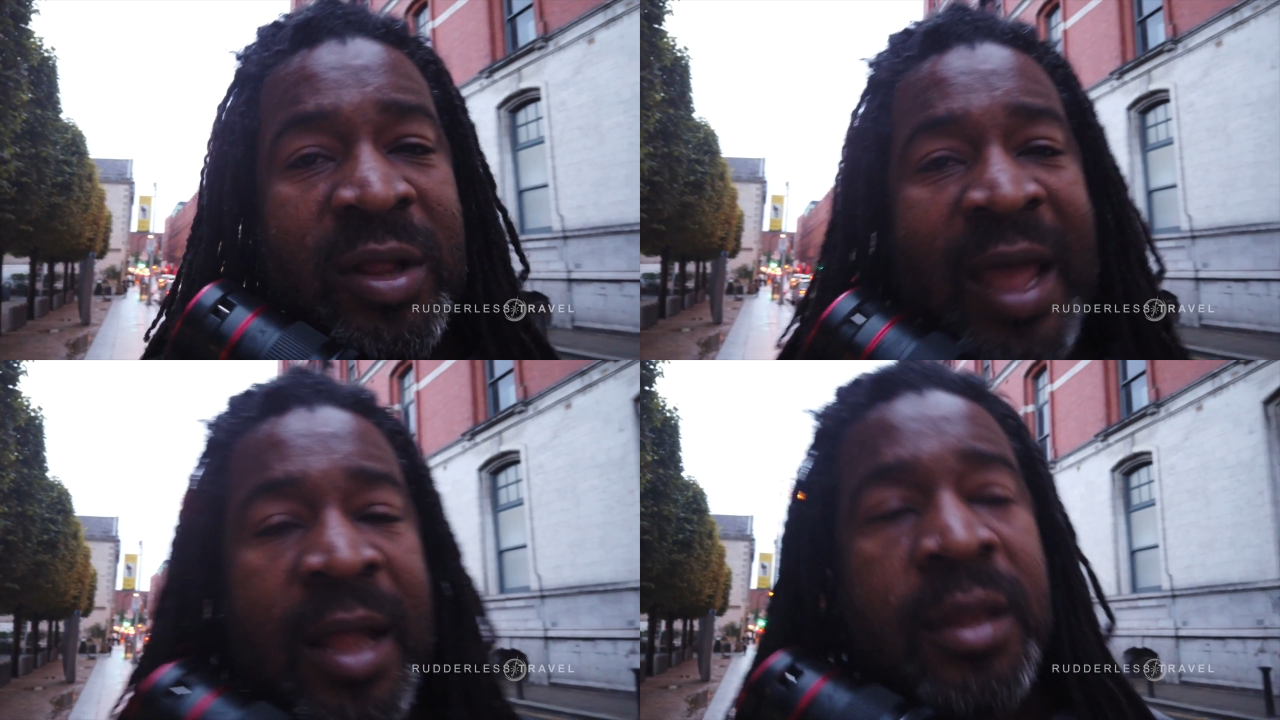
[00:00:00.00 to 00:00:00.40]

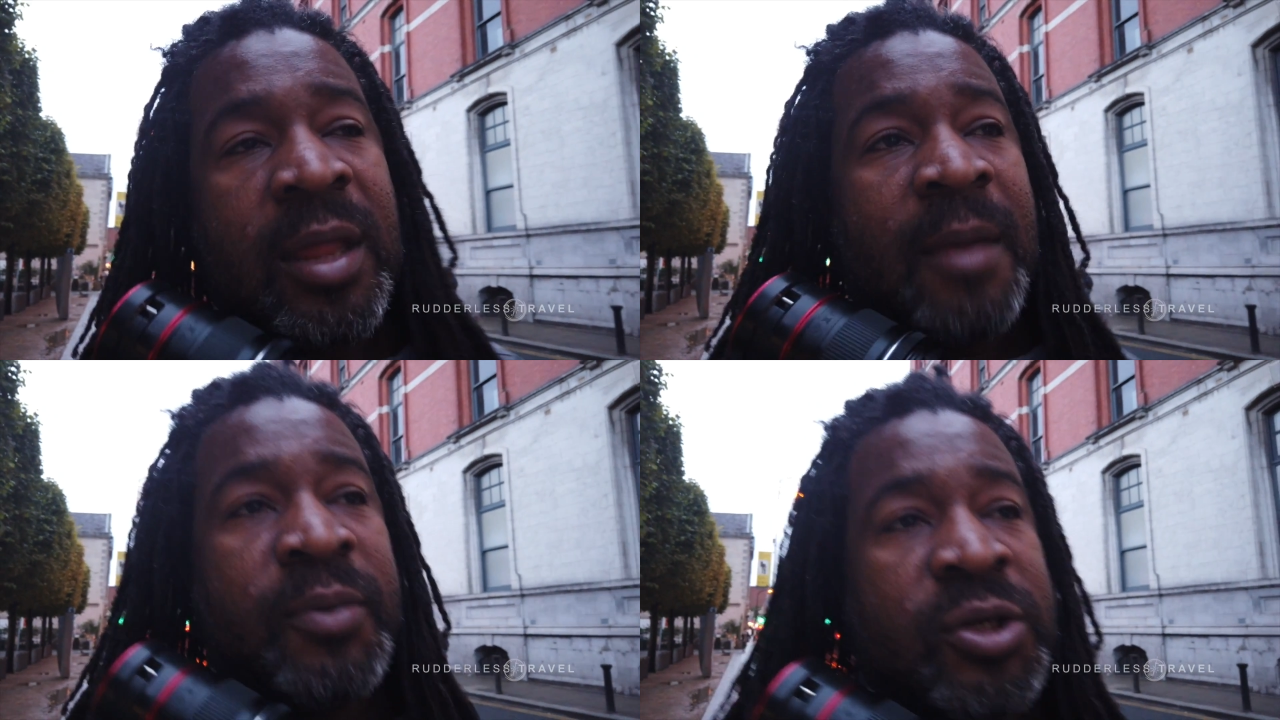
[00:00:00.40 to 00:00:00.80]
dance
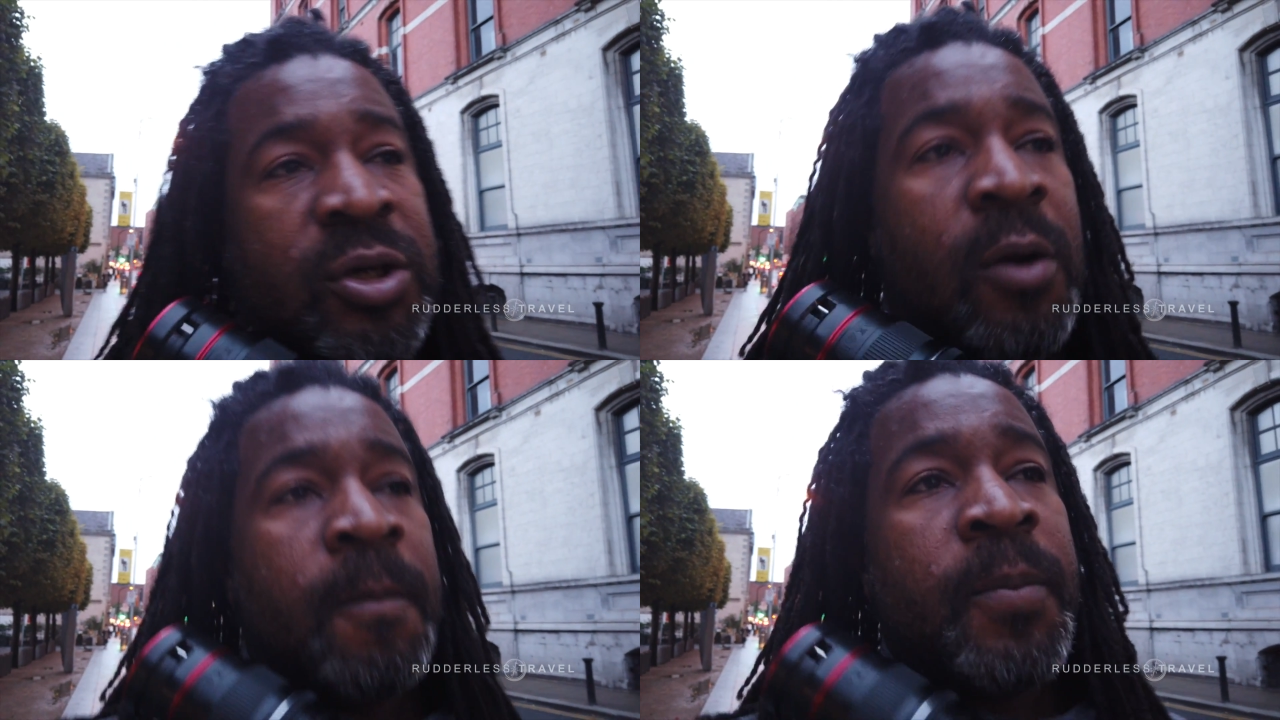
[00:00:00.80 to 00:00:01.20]
type of
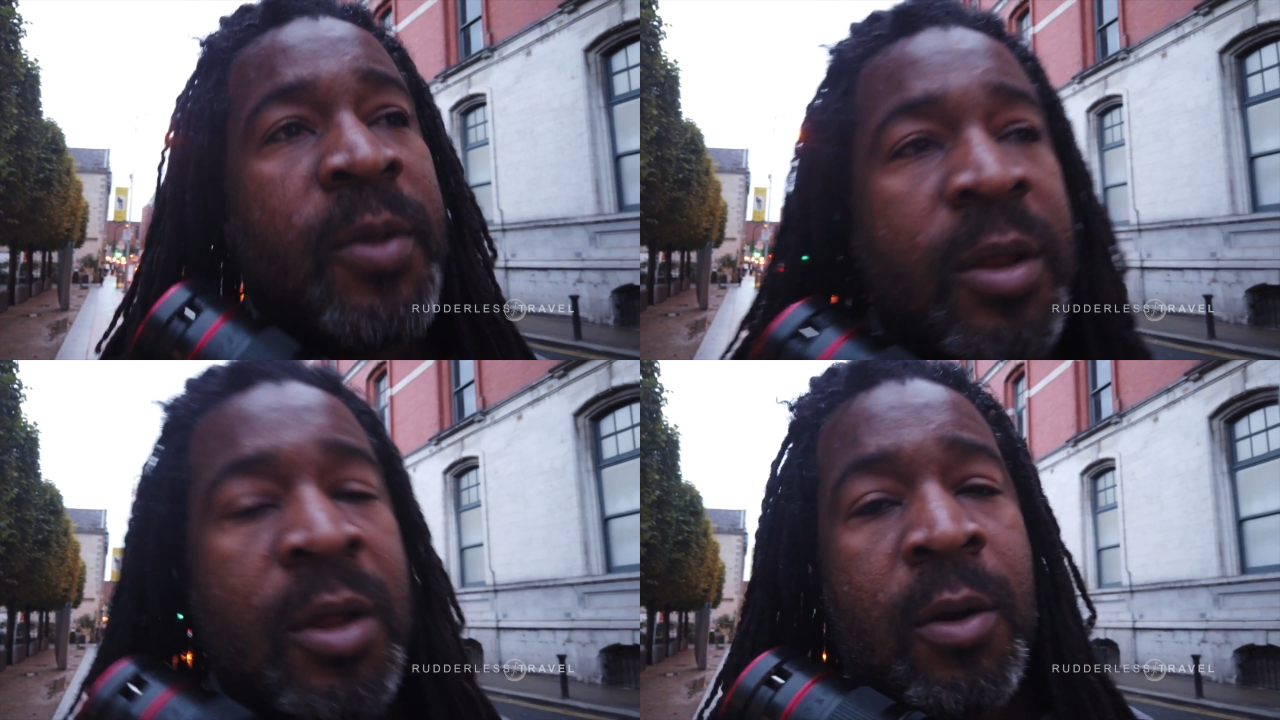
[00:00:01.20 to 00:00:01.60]
show.
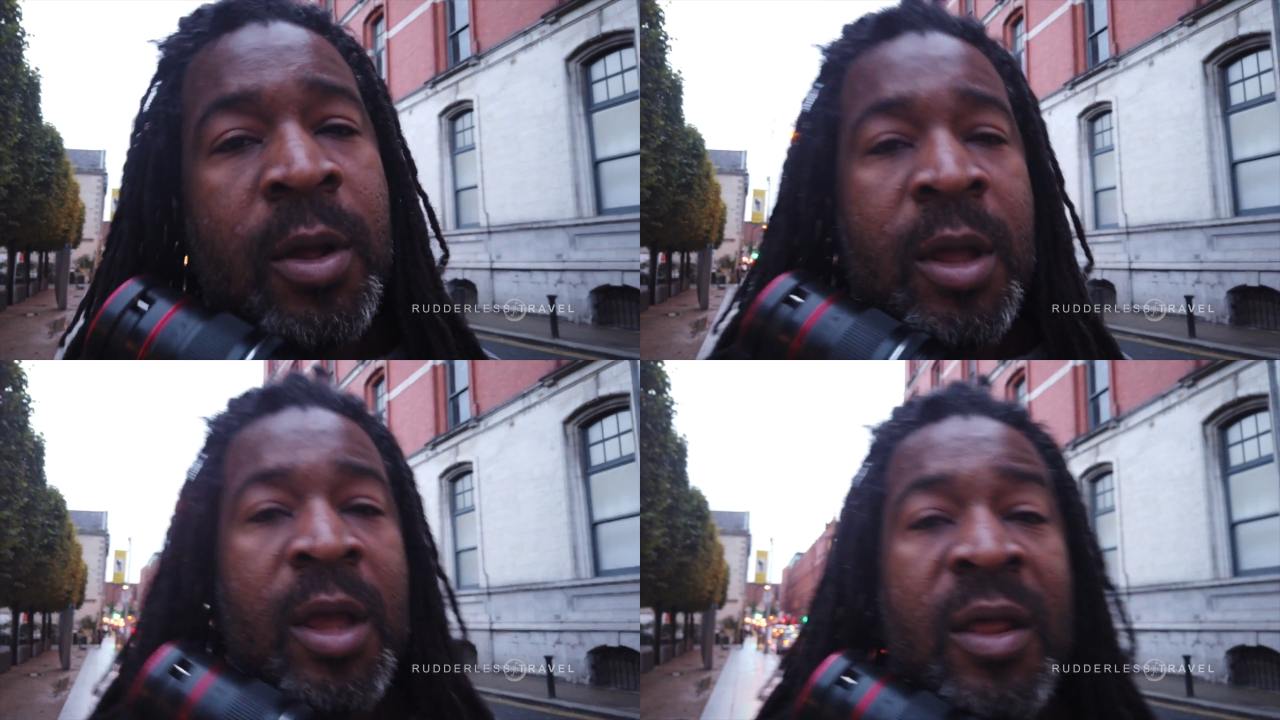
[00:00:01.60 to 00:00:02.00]
So
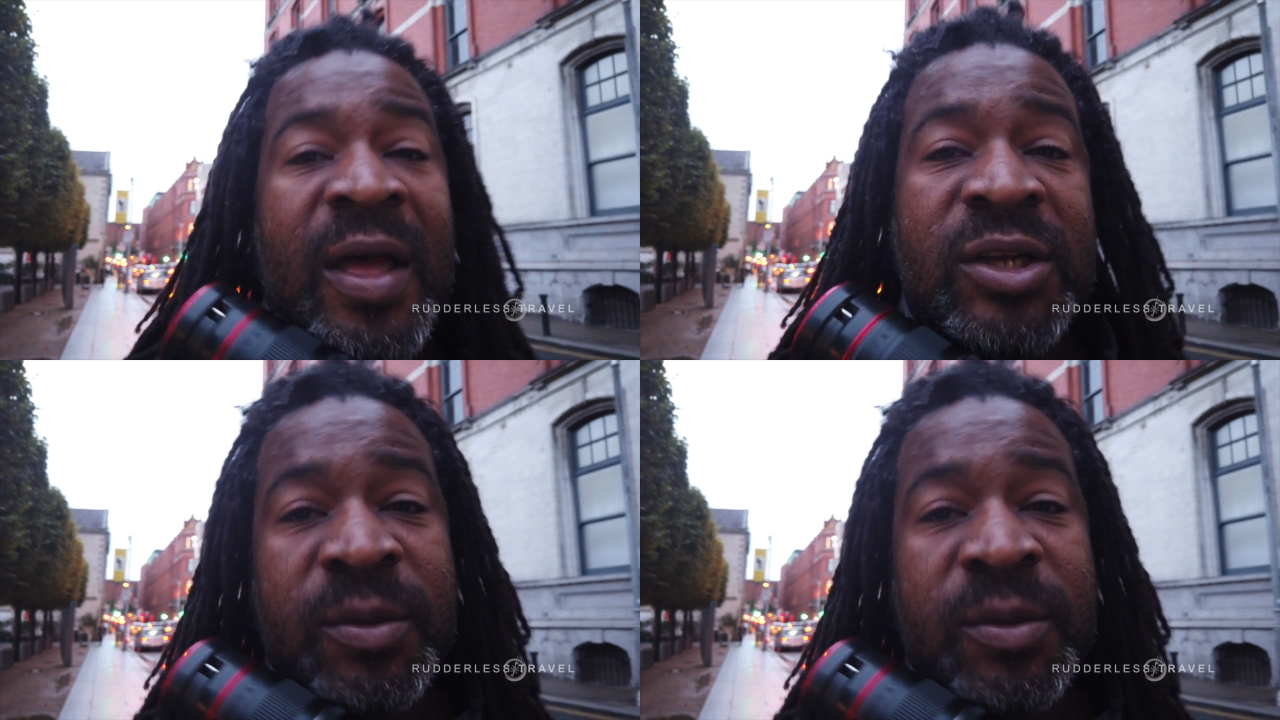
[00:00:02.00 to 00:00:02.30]
that